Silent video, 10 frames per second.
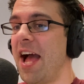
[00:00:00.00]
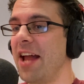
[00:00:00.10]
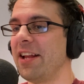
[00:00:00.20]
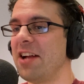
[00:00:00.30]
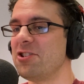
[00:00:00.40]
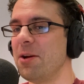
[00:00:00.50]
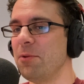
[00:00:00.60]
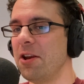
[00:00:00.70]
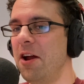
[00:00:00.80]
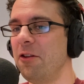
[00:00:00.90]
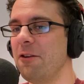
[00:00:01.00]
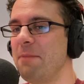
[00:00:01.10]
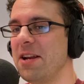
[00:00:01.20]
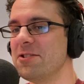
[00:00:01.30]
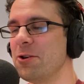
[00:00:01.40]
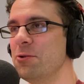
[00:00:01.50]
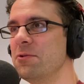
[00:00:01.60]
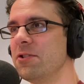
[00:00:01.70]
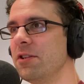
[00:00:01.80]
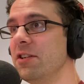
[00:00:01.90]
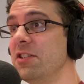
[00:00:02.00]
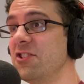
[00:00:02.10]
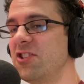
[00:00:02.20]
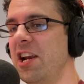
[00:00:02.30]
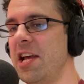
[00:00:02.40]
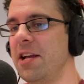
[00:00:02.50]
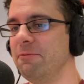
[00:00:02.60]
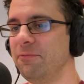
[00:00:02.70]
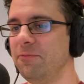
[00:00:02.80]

and catches up with another of Bennett's goons, Sully.